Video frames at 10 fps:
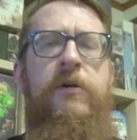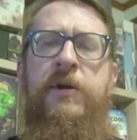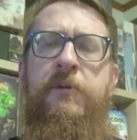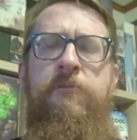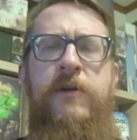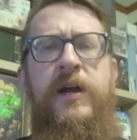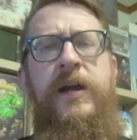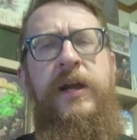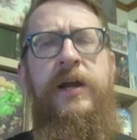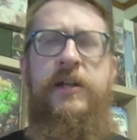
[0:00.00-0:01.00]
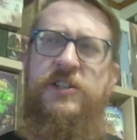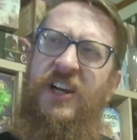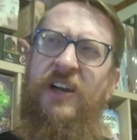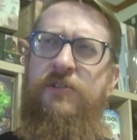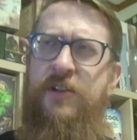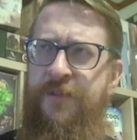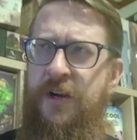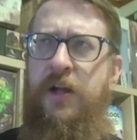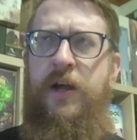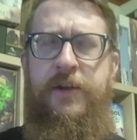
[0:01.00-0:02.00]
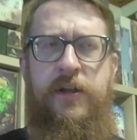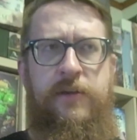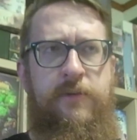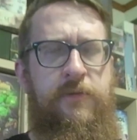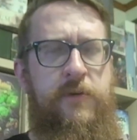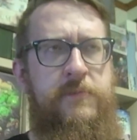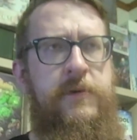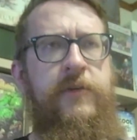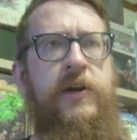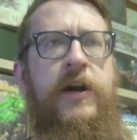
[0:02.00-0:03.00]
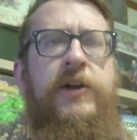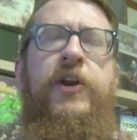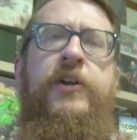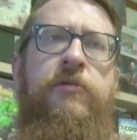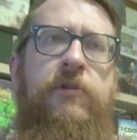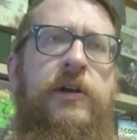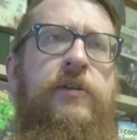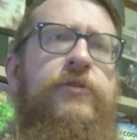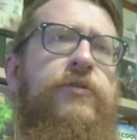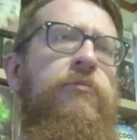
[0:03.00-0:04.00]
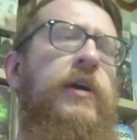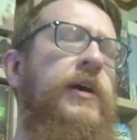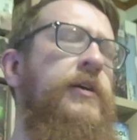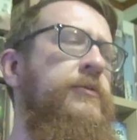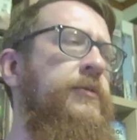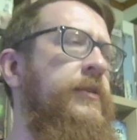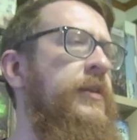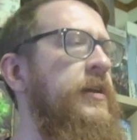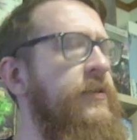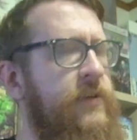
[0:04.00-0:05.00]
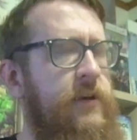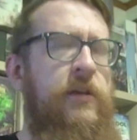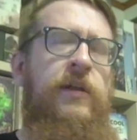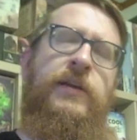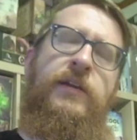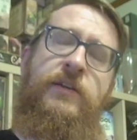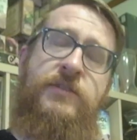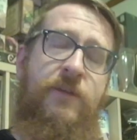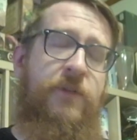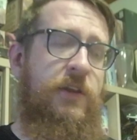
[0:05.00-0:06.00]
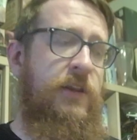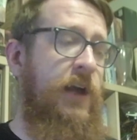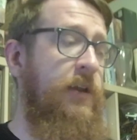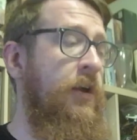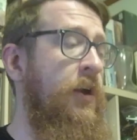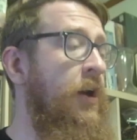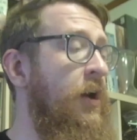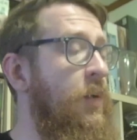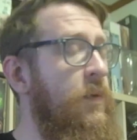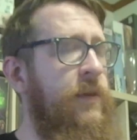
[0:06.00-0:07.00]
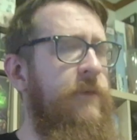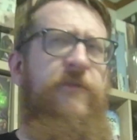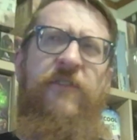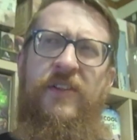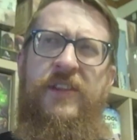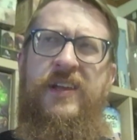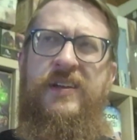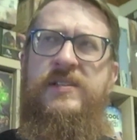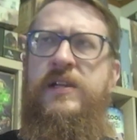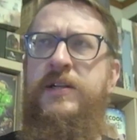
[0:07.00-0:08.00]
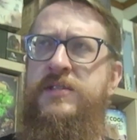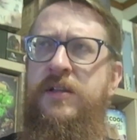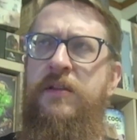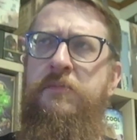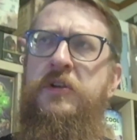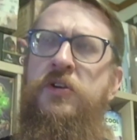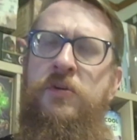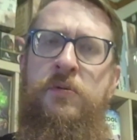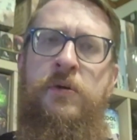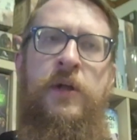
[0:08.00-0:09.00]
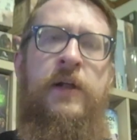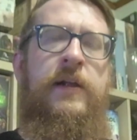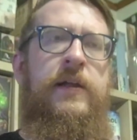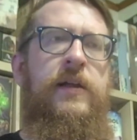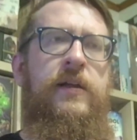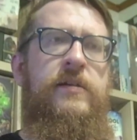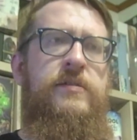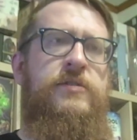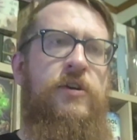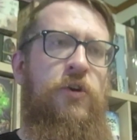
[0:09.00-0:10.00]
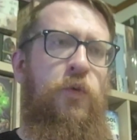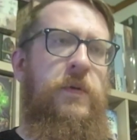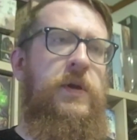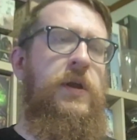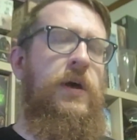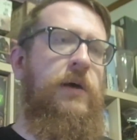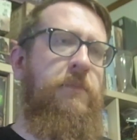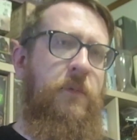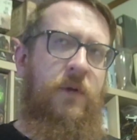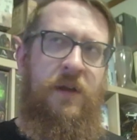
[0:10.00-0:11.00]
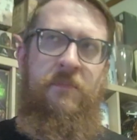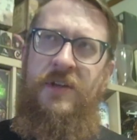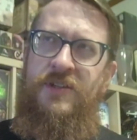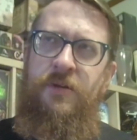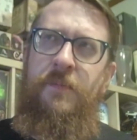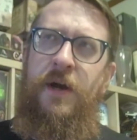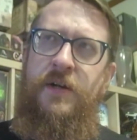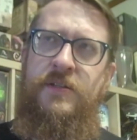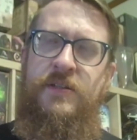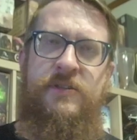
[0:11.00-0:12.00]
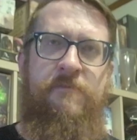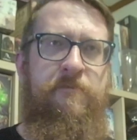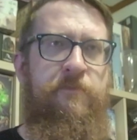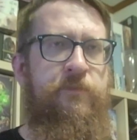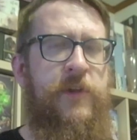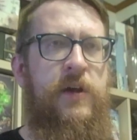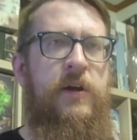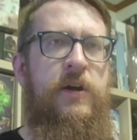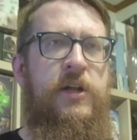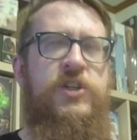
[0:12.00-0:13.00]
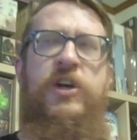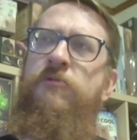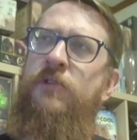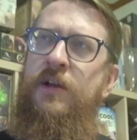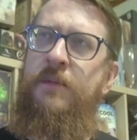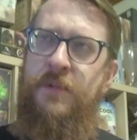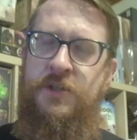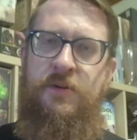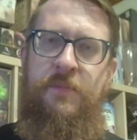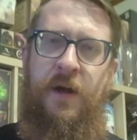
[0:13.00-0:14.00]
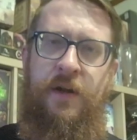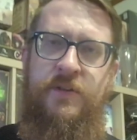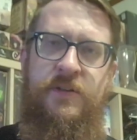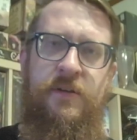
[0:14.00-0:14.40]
when I kind of check out different content from different content creators around things like collecting, stuff like that, one of the fun things that I see them do is open up kind of mystery boxes. Generally, a mystery box